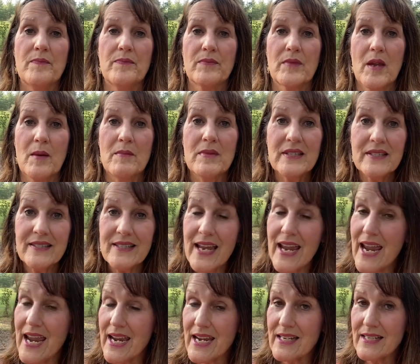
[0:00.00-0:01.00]

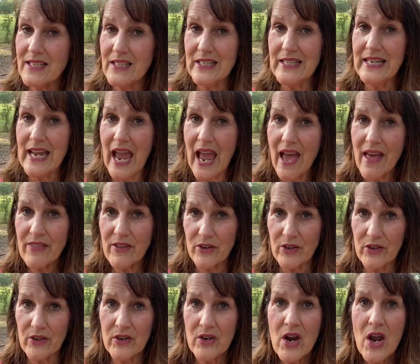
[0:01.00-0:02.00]
mistake to
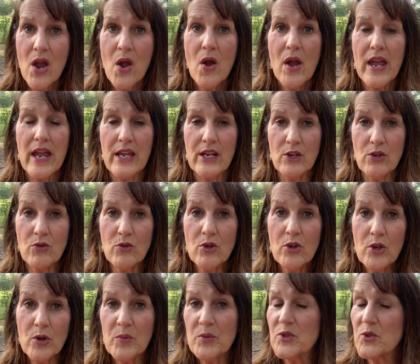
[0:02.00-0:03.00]
gather in
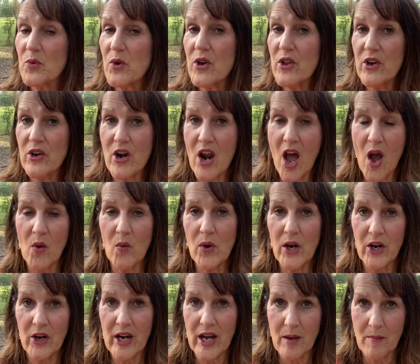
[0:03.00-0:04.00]
groups where they're not
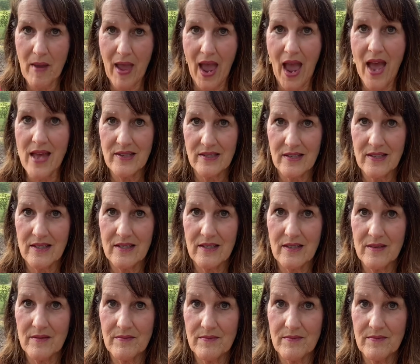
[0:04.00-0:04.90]
wearing masks.